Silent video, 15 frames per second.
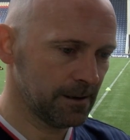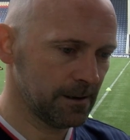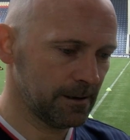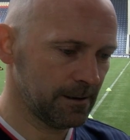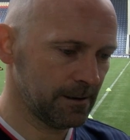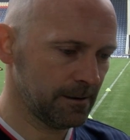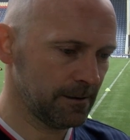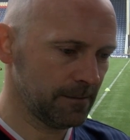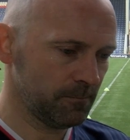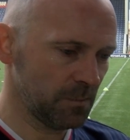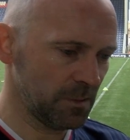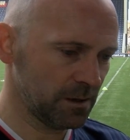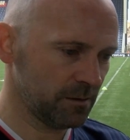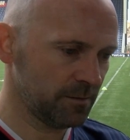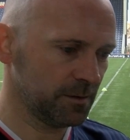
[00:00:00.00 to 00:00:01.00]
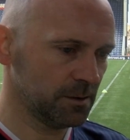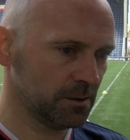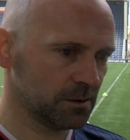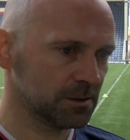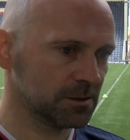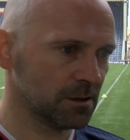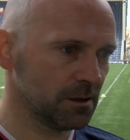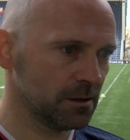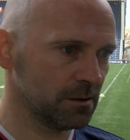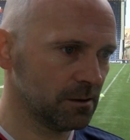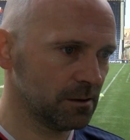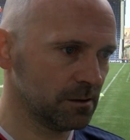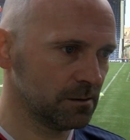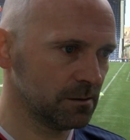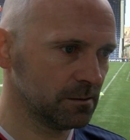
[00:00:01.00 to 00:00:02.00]
And if he does that,
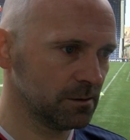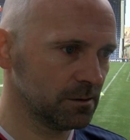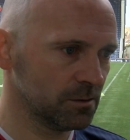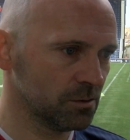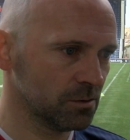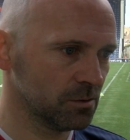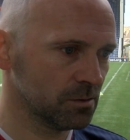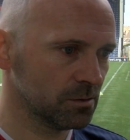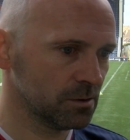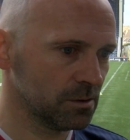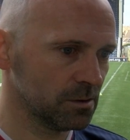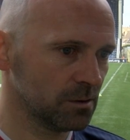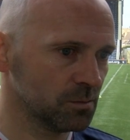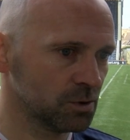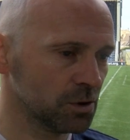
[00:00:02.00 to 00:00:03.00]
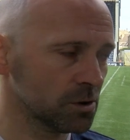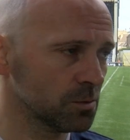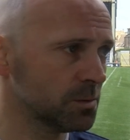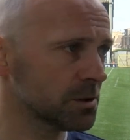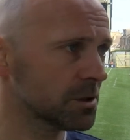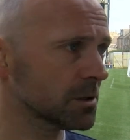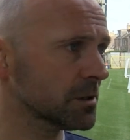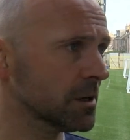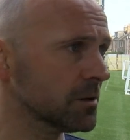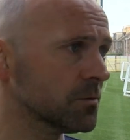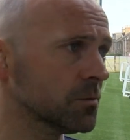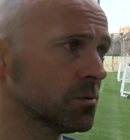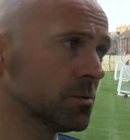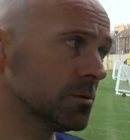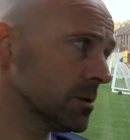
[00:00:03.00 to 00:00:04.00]
then, you know, I'm sure he'll be
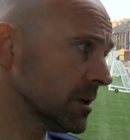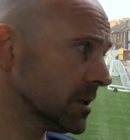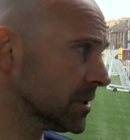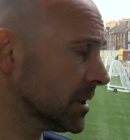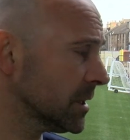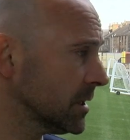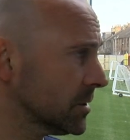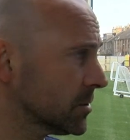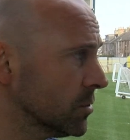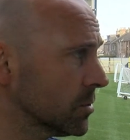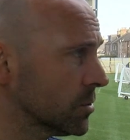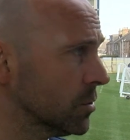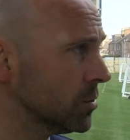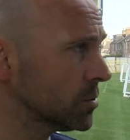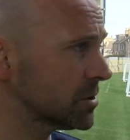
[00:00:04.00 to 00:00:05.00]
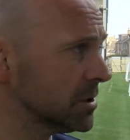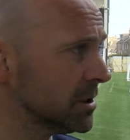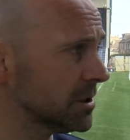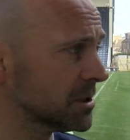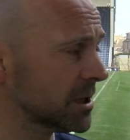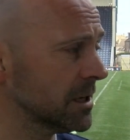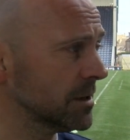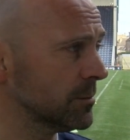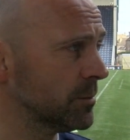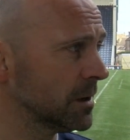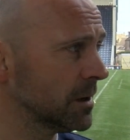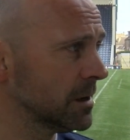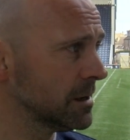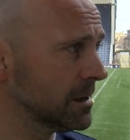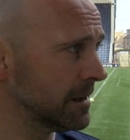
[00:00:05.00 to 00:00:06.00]
successful. Like I say, he's got goals in this game.
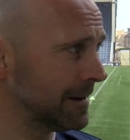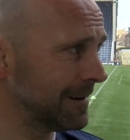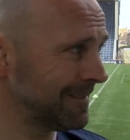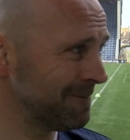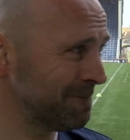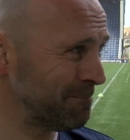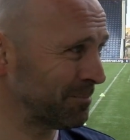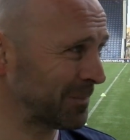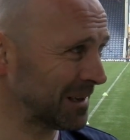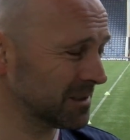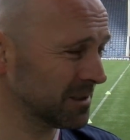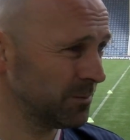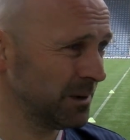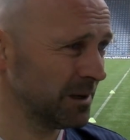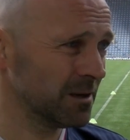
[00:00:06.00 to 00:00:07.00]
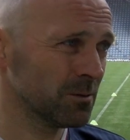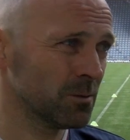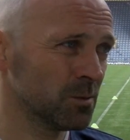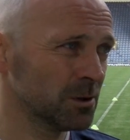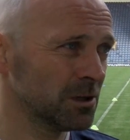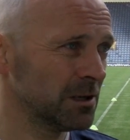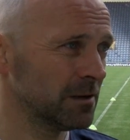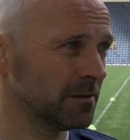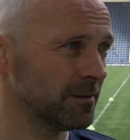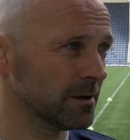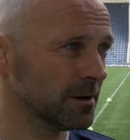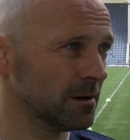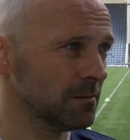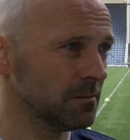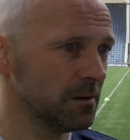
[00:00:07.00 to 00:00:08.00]
It's a big commodity
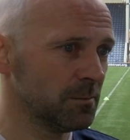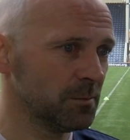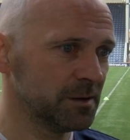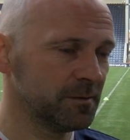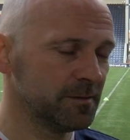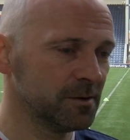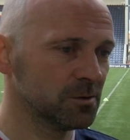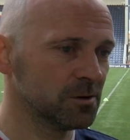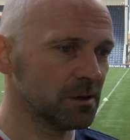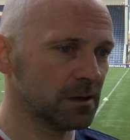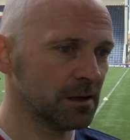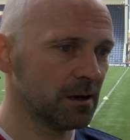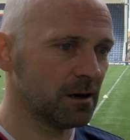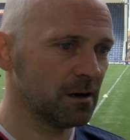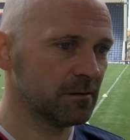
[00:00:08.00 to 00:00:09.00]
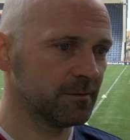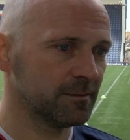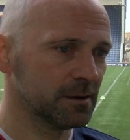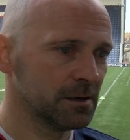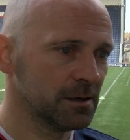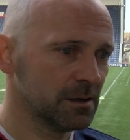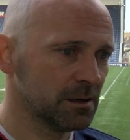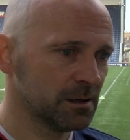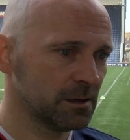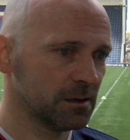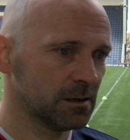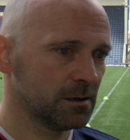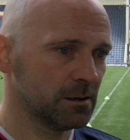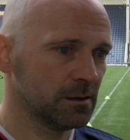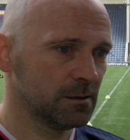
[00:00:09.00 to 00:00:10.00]
for a midfielder to
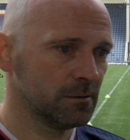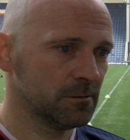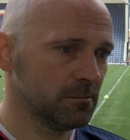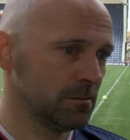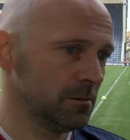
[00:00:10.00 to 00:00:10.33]
have.